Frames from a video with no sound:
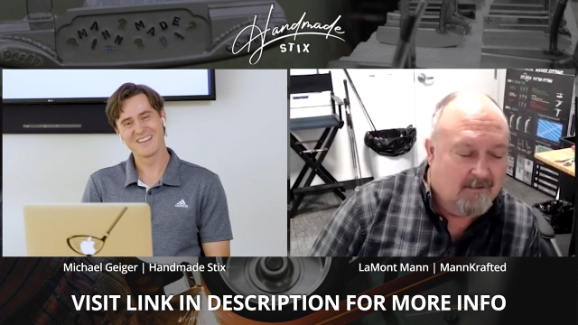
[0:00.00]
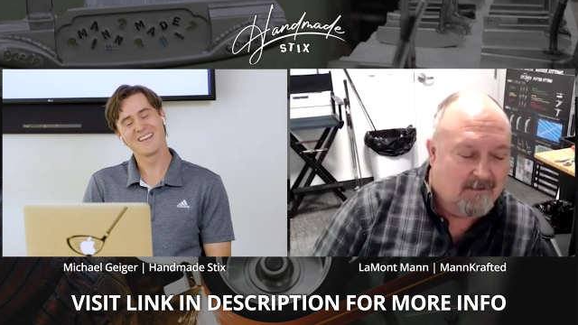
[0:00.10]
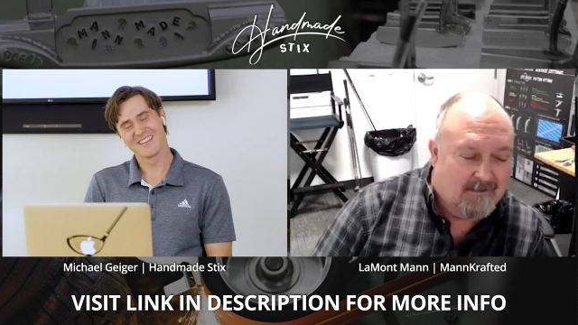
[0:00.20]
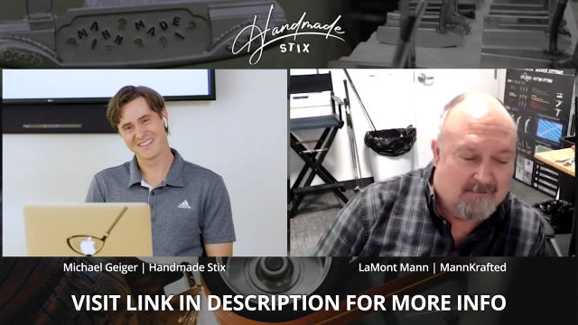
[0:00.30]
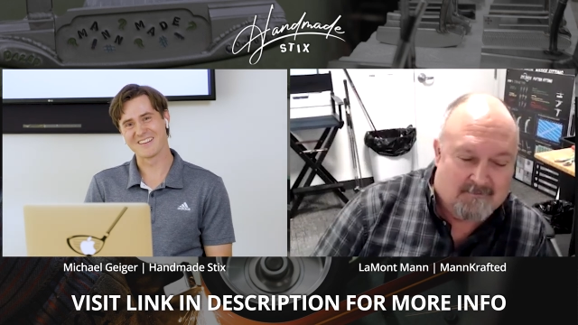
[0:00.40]

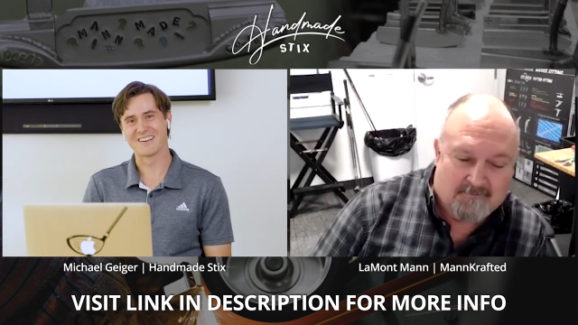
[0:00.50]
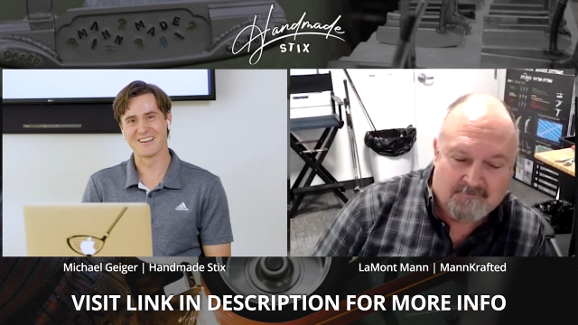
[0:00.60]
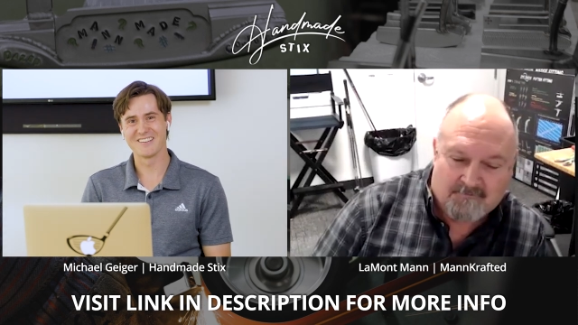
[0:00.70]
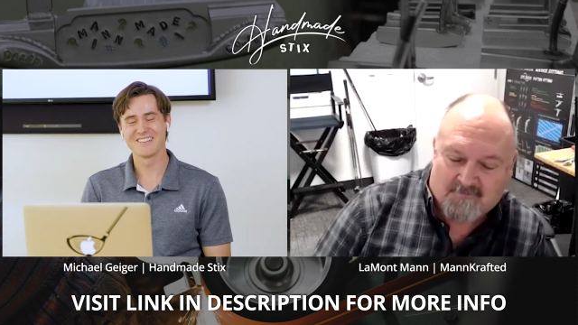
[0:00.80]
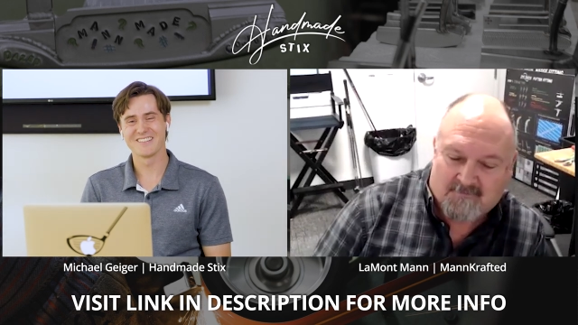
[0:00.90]
Speaker 1: Um, there you
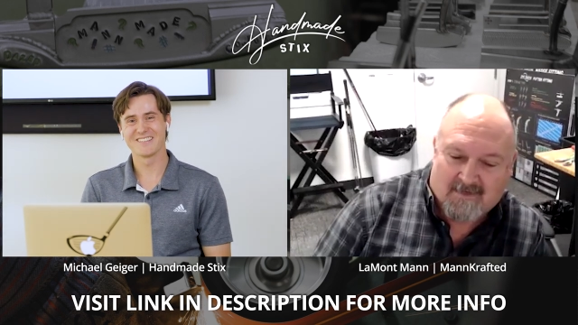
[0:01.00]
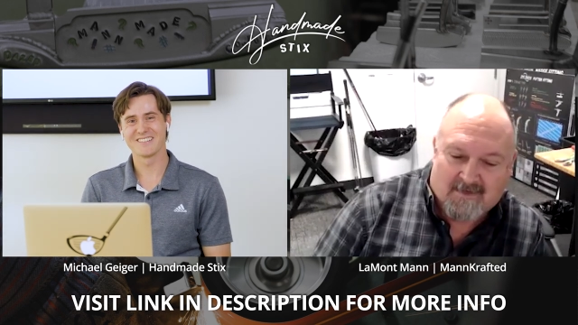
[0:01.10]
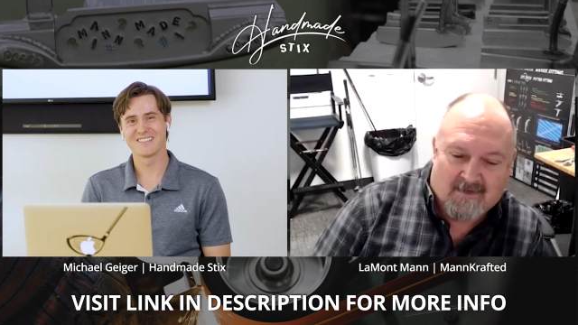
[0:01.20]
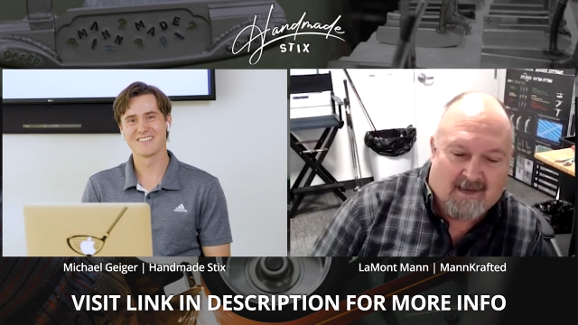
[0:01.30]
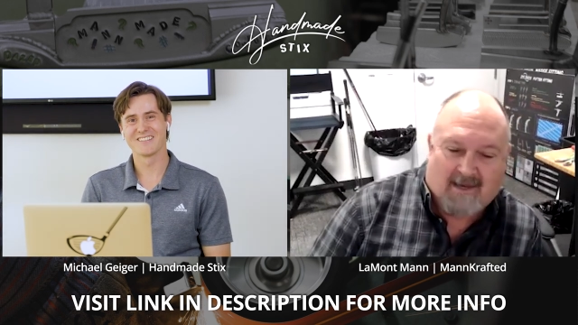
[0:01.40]
go.
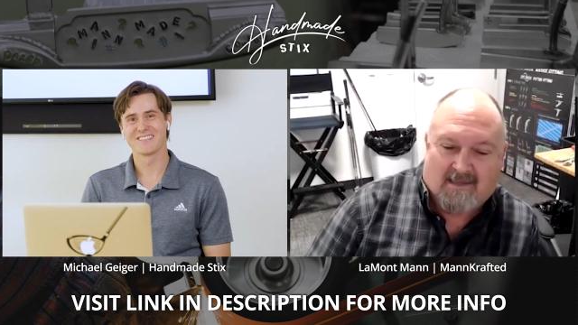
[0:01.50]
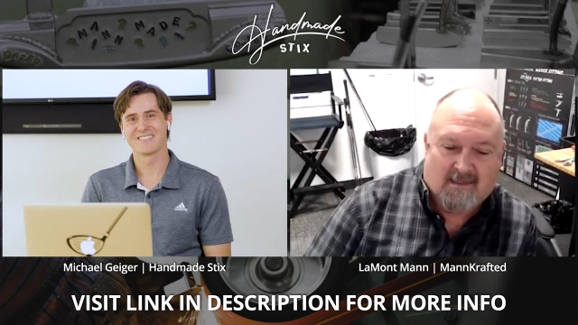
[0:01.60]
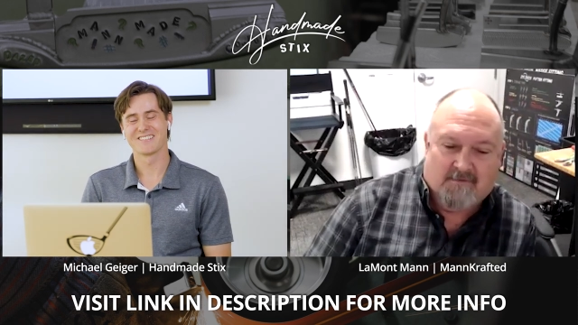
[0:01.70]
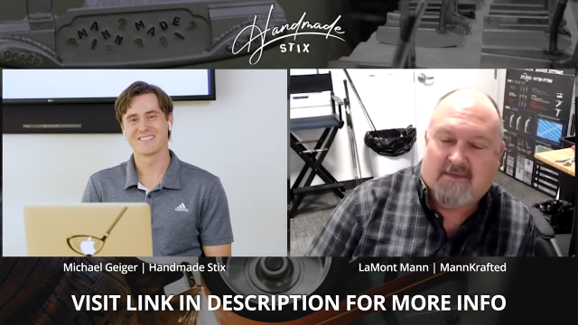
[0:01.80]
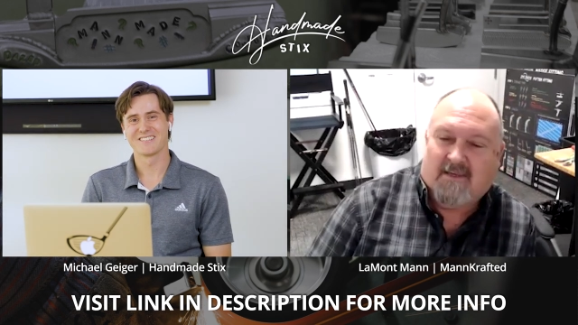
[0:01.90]
I, I
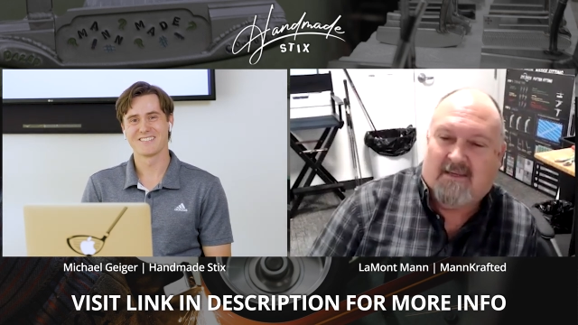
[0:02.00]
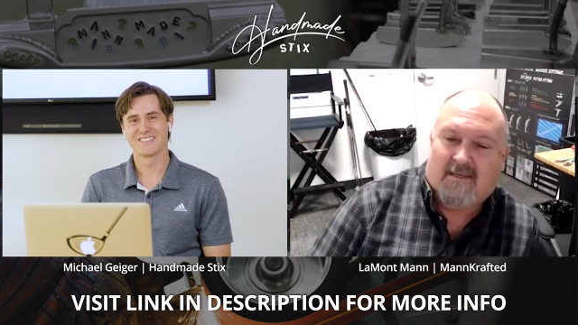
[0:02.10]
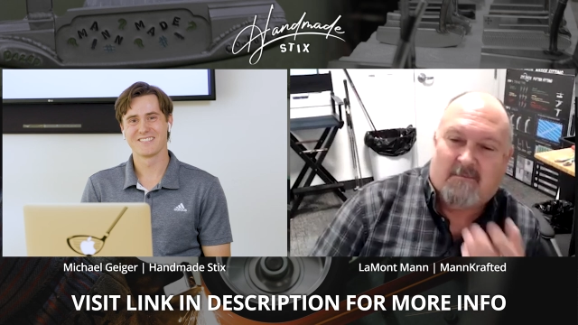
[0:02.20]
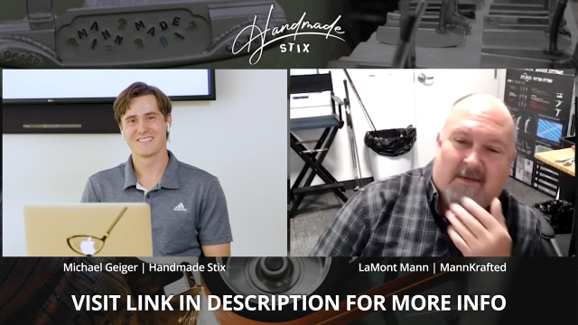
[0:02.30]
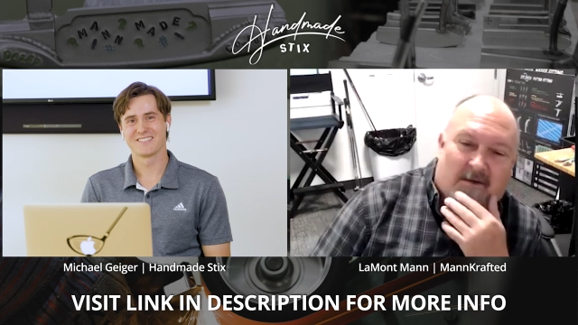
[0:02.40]
love the
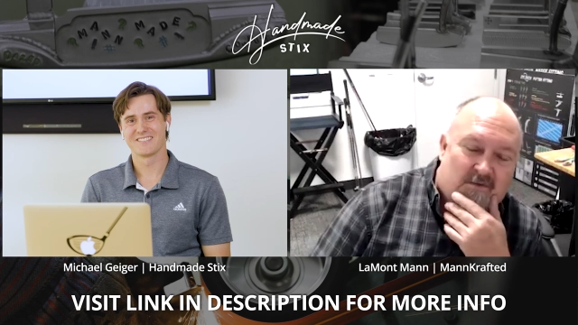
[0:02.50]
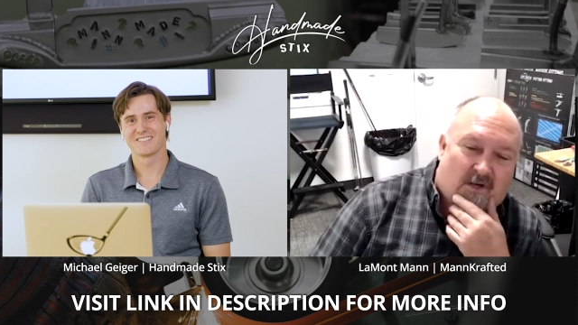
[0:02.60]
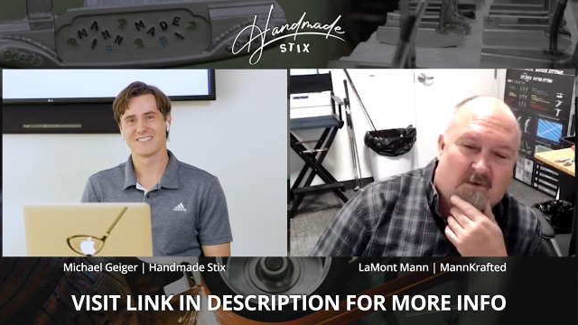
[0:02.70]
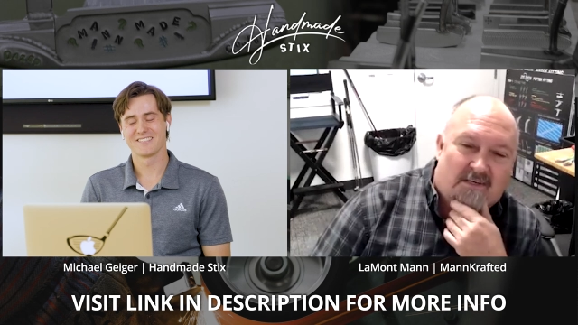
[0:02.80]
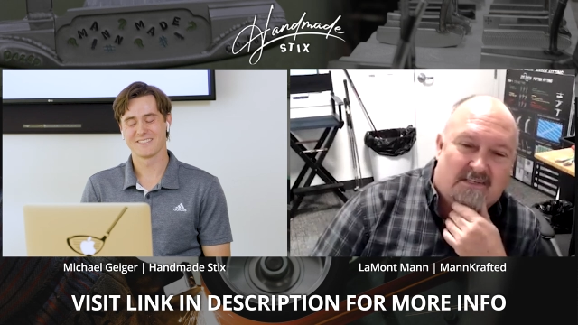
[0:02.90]
game. It was
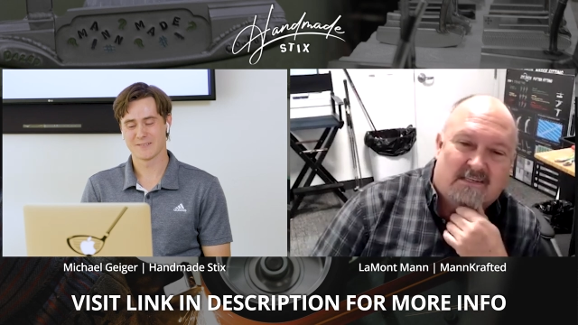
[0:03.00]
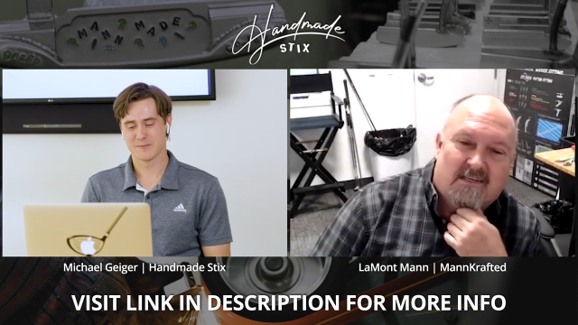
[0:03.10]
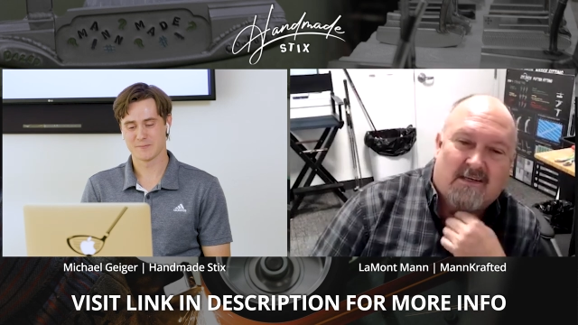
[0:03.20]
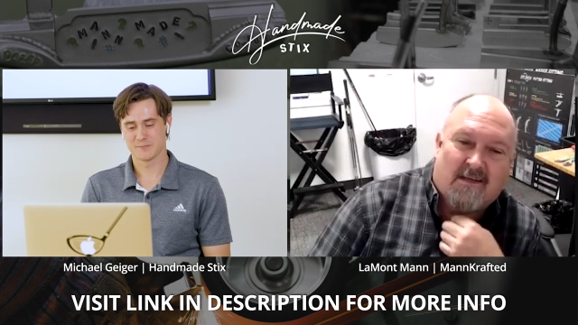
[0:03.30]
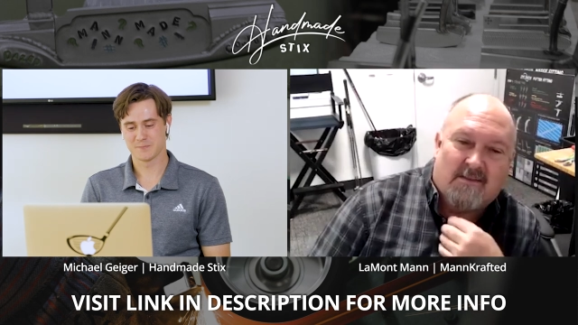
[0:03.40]
always
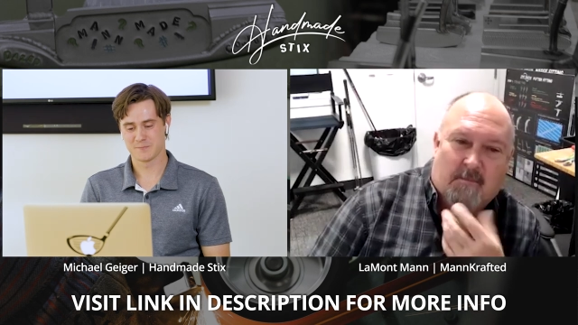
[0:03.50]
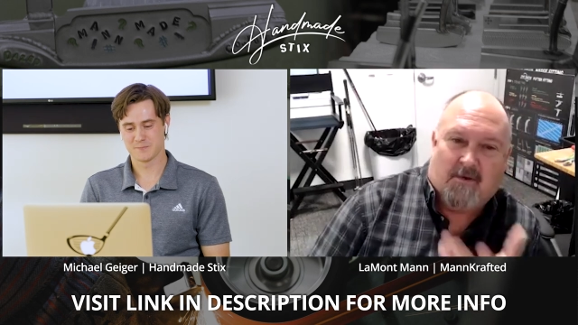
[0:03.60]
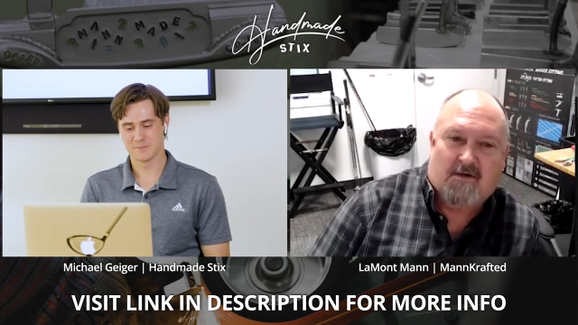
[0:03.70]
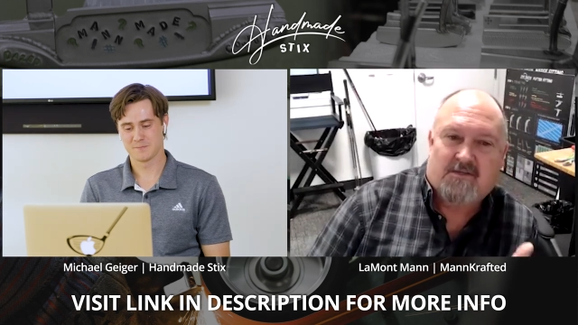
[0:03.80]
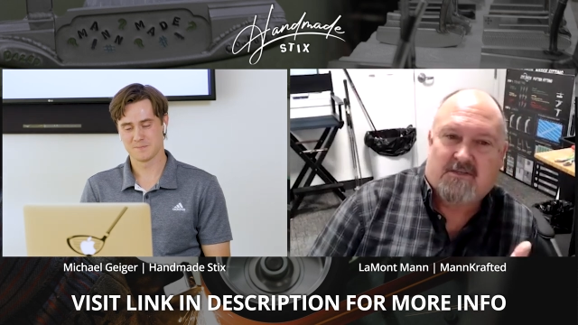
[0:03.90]
the
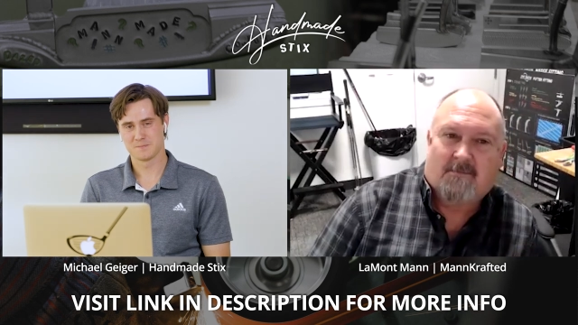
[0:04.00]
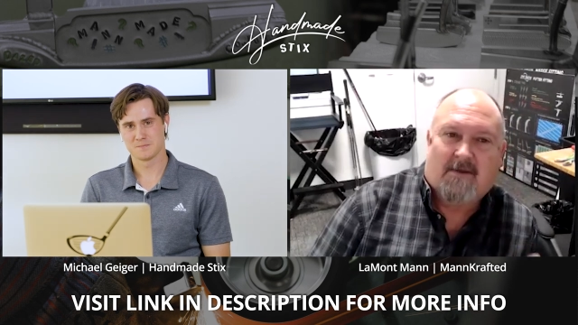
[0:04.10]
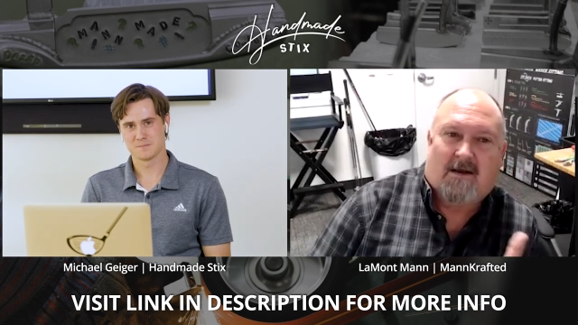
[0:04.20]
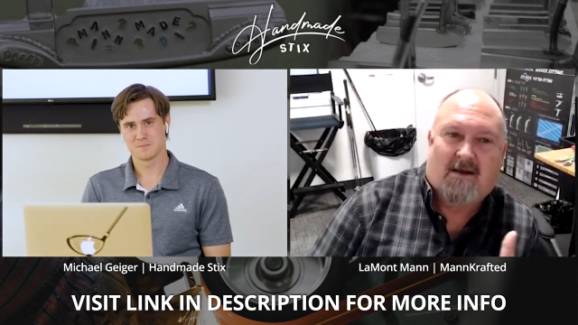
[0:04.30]
putters somehow